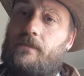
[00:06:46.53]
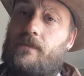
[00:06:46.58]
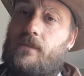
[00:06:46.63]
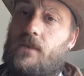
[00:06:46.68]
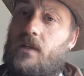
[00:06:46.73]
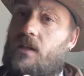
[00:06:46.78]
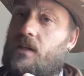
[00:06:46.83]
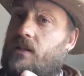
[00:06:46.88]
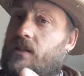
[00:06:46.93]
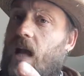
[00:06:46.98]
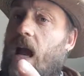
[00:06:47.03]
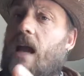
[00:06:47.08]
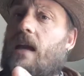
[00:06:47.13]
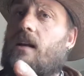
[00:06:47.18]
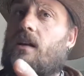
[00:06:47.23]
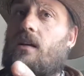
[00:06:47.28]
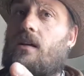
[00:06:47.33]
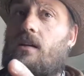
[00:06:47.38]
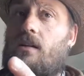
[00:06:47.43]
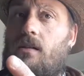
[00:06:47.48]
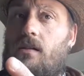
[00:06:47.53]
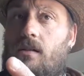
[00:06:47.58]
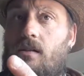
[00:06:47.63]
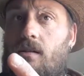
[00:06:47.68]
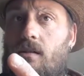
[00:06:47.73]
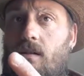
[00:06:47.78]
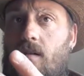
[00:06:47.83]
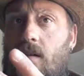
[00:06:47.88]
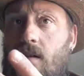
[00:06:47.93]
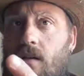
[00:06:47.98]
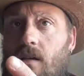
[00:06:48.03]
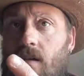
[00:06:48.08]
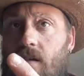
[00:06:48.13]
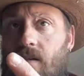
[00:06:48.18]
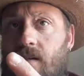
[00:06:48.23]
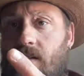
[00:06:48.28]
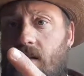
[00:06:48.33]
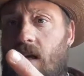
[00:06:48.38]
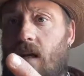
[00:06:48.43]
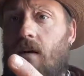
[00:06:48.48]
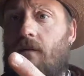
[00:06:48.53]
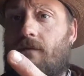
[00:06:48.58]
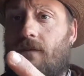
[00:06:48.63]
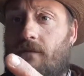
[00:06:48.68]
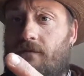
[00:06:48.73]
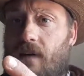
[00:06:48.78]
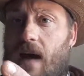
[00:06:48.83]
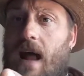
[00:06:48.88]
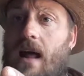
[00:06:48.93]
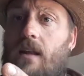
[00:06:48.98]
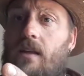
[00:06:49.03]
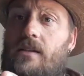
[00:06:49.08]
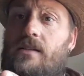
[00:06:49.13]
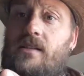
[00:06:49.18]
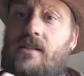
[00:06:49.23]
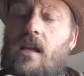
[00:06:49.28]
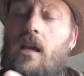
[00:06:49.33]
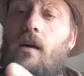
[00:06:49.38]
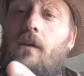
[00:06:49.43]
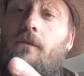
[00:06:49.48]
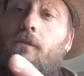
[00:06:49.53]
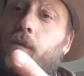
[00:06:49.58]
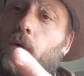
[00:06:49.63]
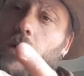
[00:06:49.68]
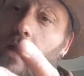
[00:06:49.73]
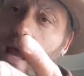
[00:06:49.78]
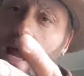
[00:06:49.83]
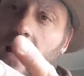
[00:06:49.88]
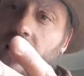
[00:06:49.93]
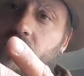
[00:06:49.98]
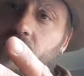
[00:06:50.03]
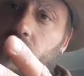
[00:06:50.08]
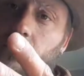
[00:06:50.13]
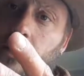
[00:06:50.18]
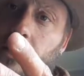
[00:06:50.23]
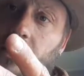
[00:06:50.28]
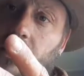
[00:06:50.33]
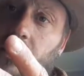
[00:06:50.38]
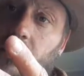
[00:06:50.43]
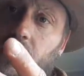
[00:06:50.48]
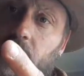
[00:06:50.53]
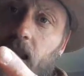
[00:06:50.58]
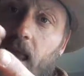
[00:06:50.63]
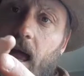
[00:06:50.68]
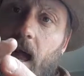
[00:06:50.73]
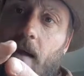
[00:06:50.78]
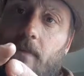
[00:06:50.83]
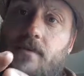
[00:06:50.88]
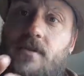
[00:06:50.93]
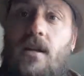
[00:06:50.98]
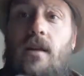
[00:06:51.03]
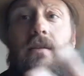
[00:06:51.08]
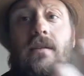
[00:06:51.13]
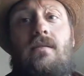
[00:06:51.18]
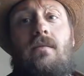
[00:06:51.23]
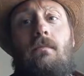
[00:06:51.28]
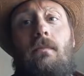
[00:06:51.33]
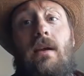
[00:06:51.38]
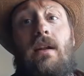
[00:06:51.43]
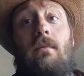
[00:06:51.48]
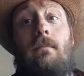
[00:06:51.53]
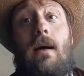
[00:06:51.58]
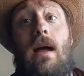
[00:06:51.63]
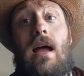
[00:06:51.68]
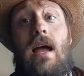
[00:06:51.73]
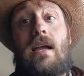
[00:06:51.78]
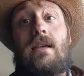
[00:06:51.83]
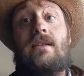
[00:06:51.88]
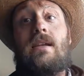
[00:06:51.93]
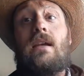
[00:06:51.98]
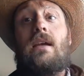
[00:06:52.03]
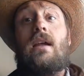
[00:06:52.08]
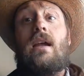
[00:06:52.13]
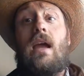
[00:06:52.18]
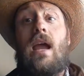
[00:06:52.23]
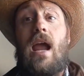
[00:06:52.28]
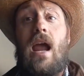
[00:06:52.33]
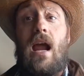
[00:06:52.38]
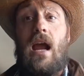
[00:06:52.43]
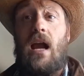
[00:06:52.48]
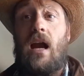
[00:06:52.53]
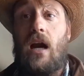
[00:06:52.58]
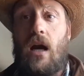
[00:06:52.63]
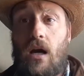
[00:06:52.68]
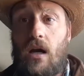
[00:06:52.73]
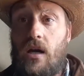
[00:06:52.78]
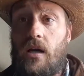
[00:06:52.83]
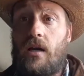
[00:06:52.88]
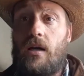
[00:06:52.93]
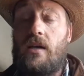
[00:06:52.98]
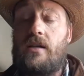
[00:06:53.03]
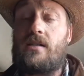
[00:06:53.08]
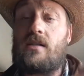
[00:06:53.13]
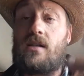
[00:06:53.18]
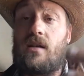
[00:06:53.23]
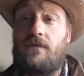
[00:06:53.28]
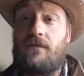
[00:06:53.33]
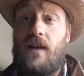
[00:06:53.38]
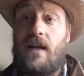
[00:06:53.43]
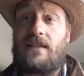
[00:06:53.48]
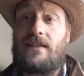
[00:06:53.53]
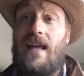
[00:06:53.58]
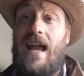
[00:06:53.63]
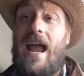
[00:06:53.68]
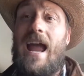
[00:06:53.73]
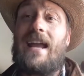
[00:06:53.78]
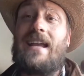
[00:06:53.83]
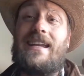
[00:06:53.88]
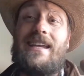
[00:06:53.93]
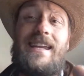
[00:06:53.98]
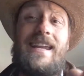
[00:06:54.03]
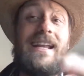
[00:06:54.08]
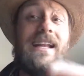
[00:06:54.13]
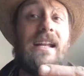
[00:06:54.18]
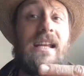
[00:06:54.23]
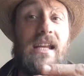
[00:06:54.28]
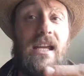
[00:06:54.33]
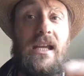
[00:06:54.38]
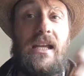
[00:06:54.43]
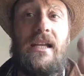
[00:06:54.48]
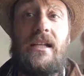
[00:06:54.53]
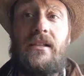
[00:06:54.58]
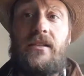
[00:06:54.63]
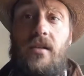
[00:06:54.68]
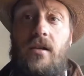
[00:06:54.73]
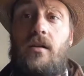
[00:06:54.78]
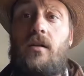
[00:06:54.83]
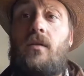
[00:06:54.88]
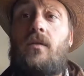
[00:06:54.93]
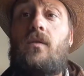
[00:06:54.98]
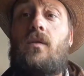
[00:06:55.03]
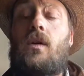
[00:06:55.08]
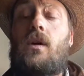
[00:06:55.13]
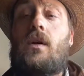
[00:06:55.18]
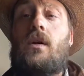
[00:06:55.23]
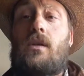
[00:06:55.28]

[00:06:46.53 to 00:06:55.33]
container itself, the vial itself, will actually collapse. Now, this will minimize air and stuff like that getting into